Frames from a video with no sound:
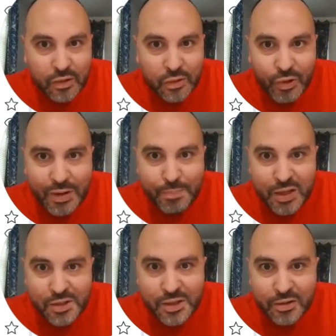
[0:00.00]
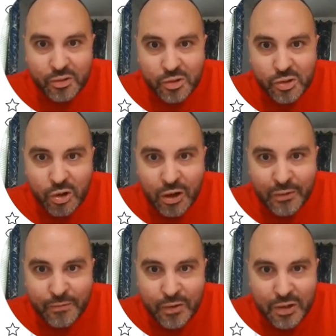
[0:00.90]
repeat signals
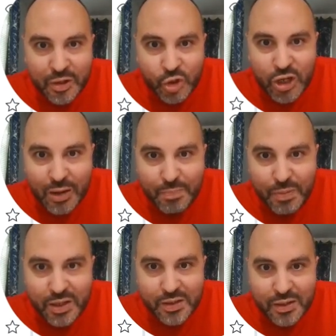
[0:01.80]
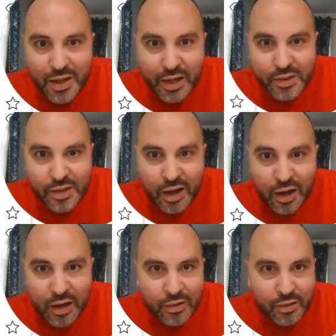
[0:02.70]
off, choppiness index
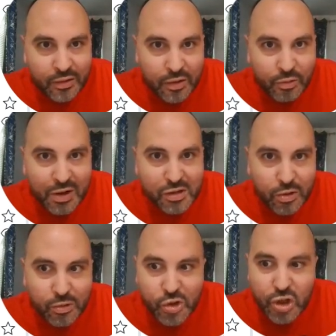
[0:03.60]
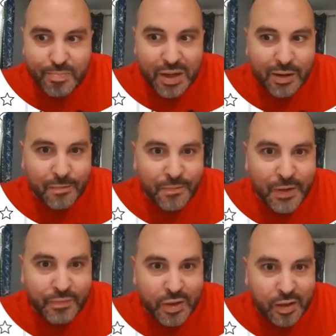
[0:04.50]
on, threshold should be at
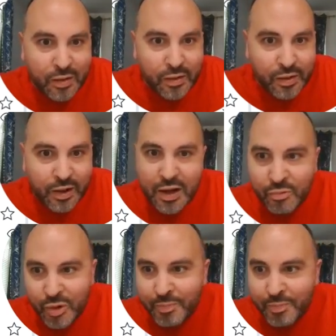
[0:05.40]
50. Again, we